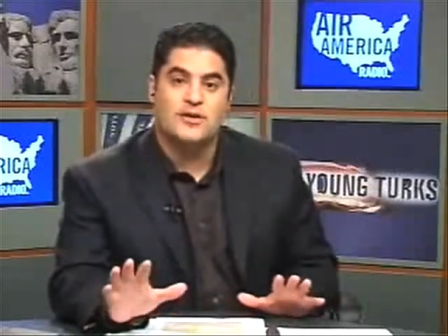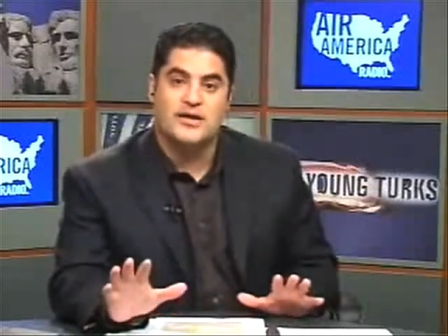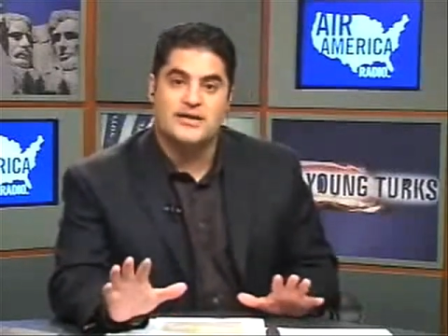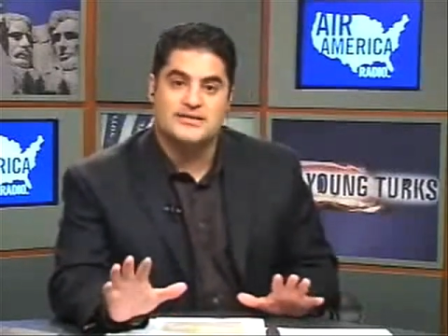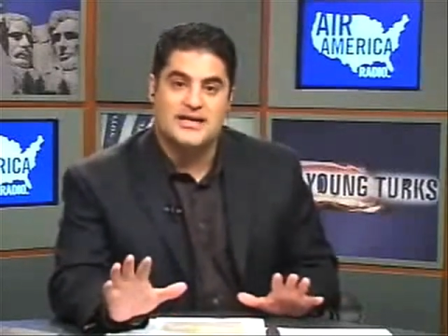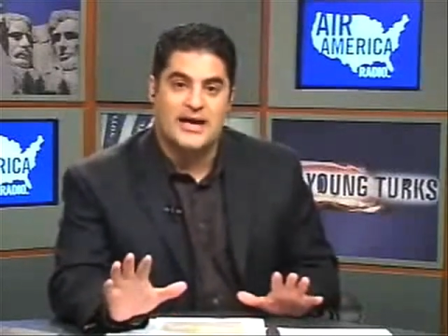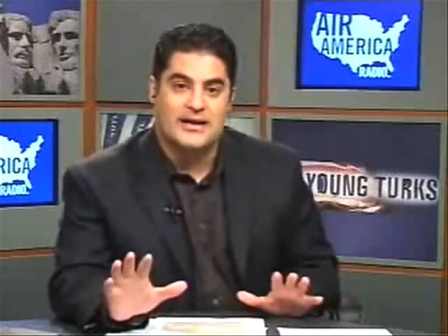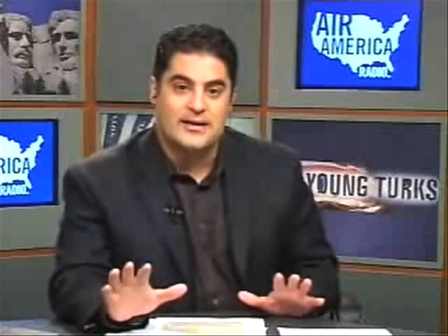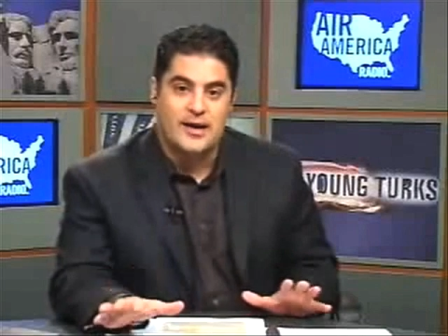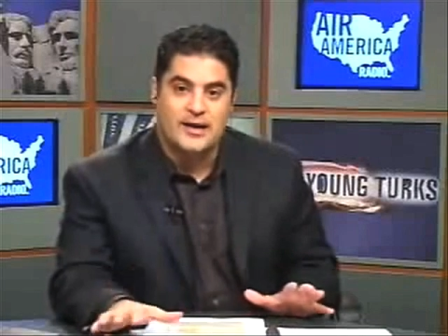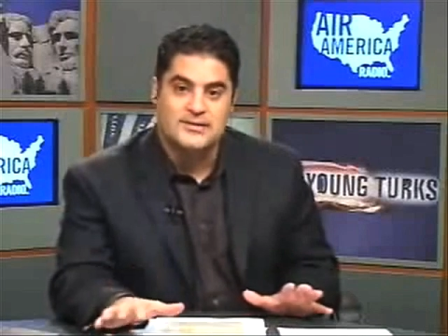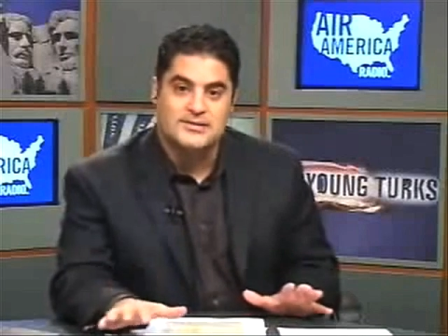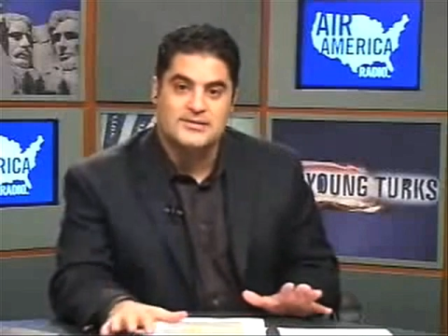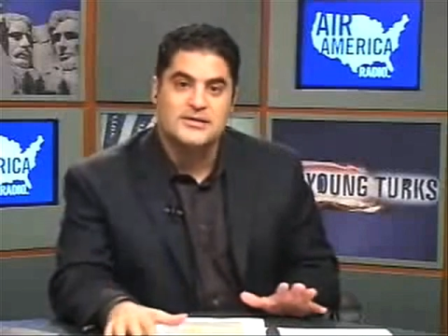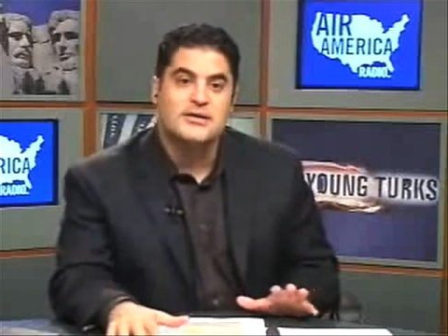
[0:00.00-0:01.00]
they attack
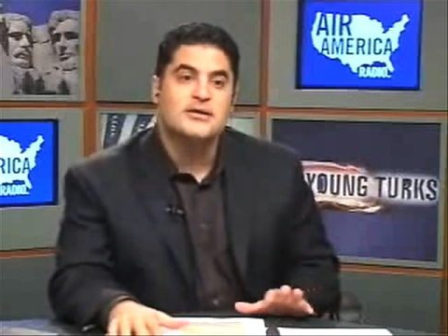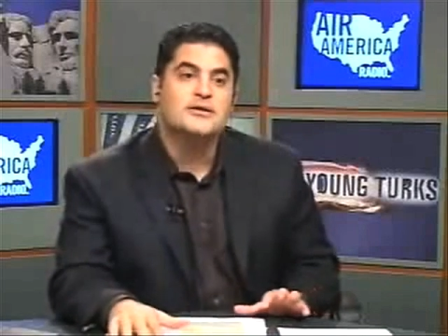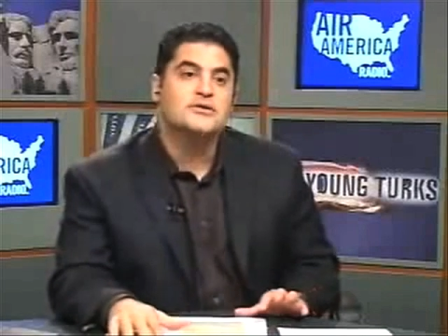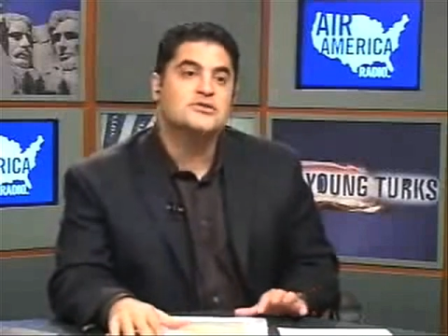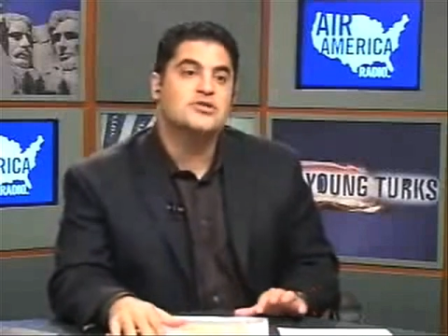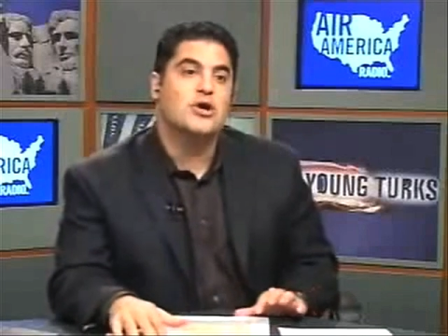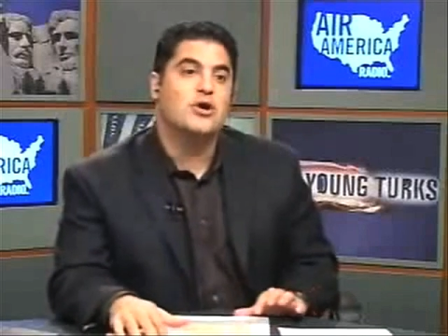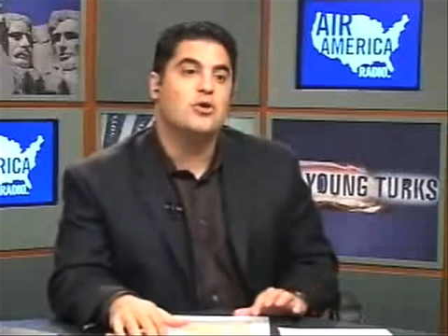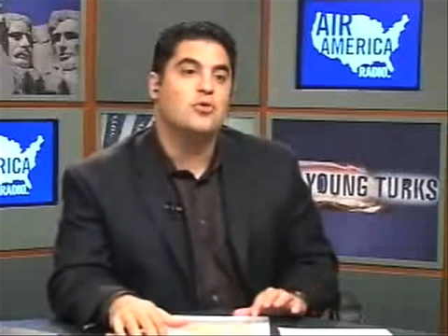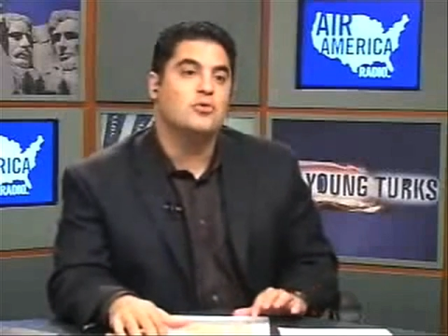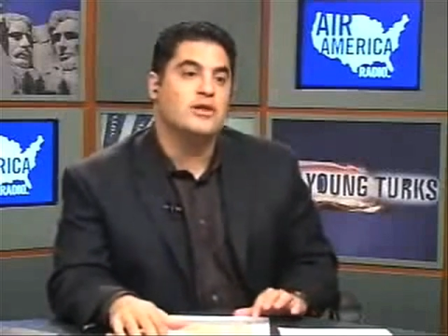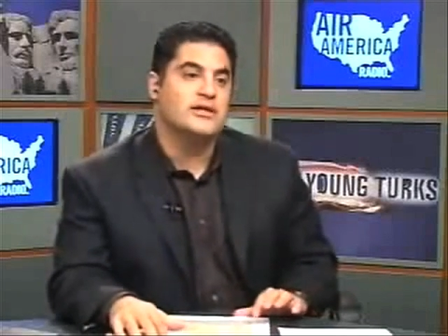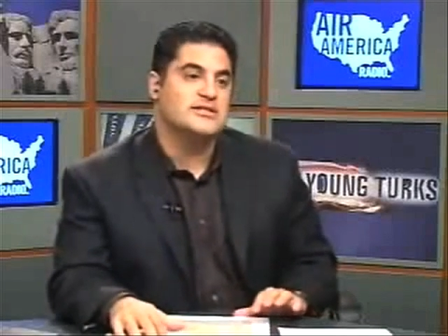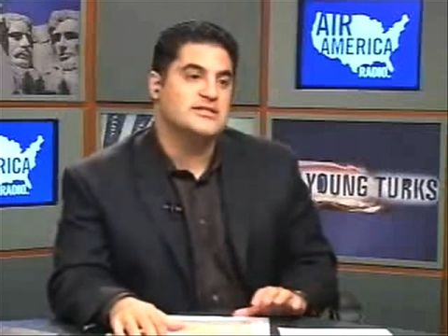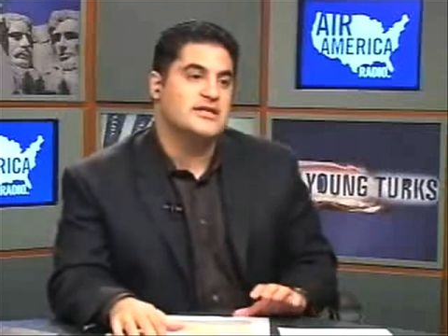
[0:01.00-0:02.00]
us, so
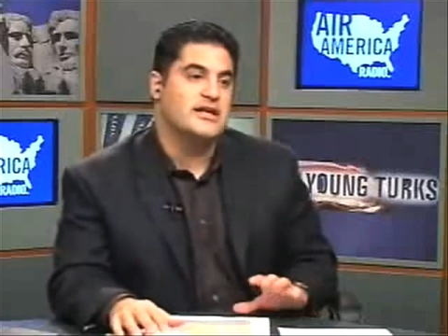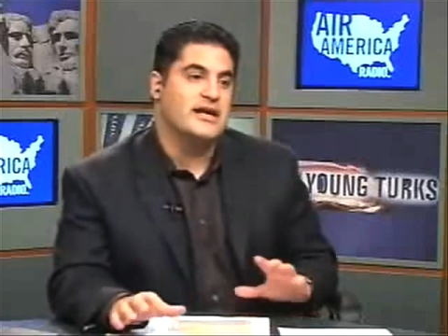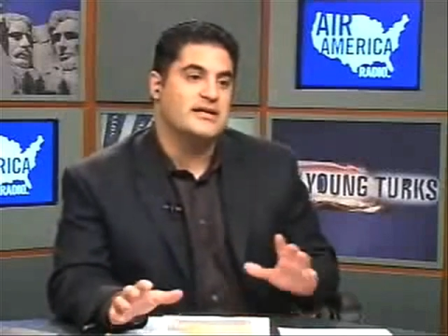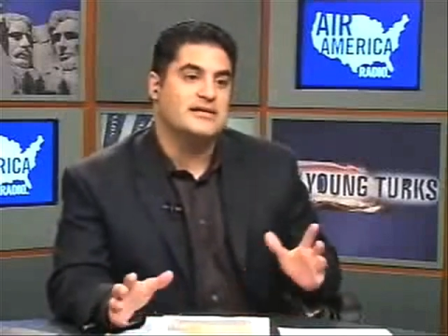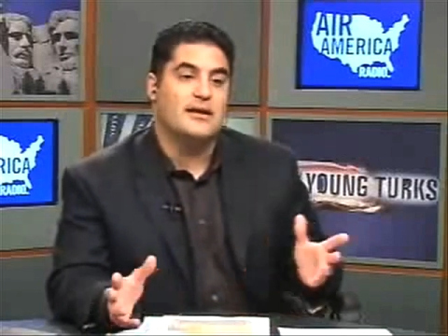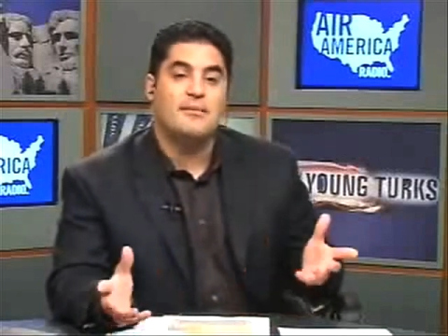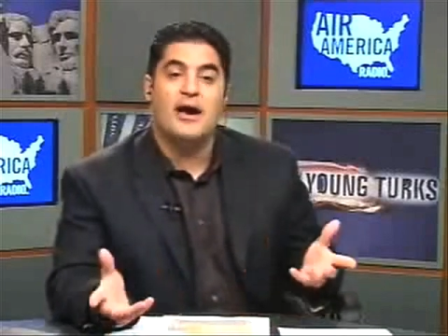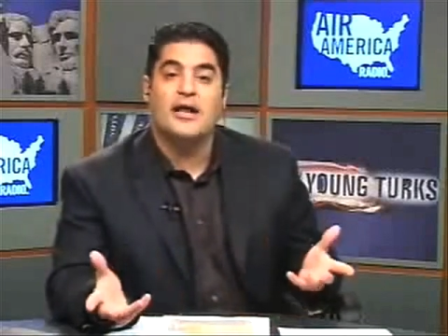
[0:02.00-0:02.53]
let's connect them.